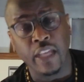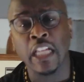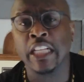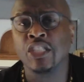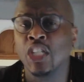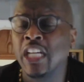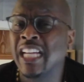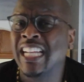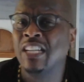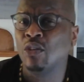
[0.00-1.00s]
allegedly,
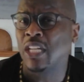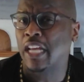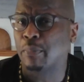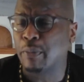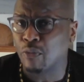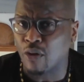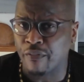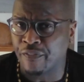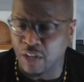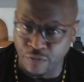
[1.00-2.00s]
and I know a lot of people are
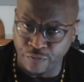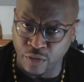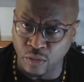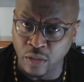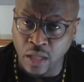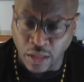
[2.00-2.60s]
fearful.